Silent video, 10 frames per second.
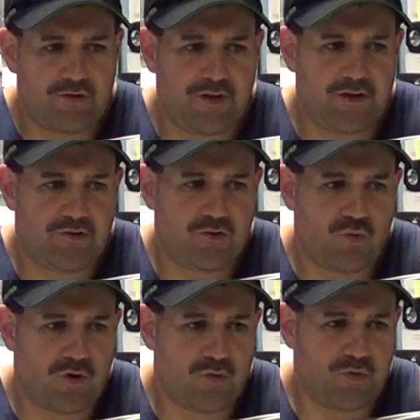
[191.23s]
the inner
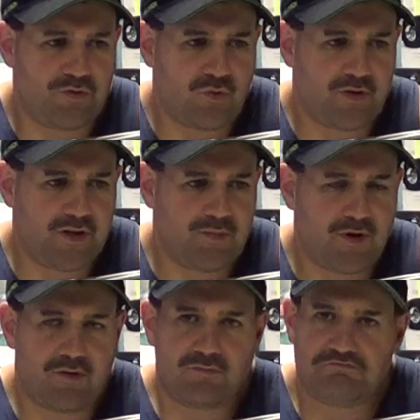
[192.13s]
core, was only at
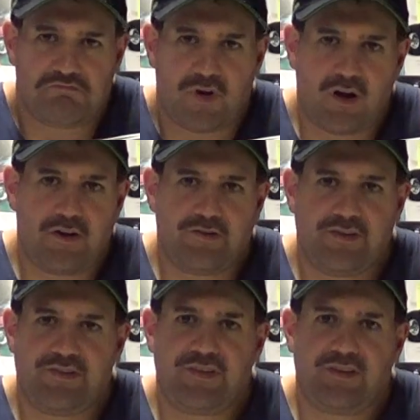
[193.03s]
about
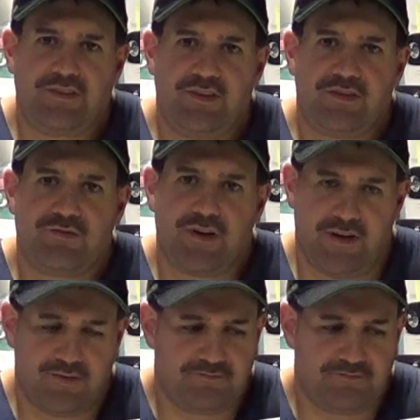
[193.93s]
163.